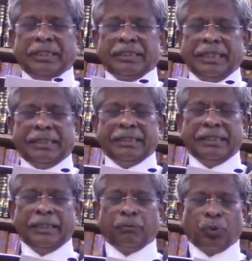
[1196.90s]
that
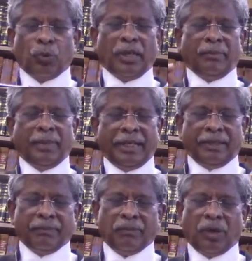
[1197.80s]
a prudent man
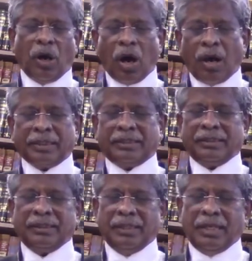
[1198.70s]
ought
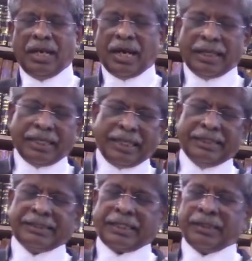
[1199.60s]
under
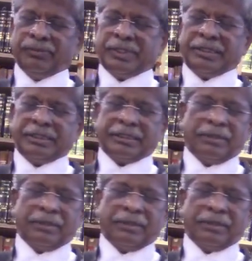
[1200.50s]
the circumstances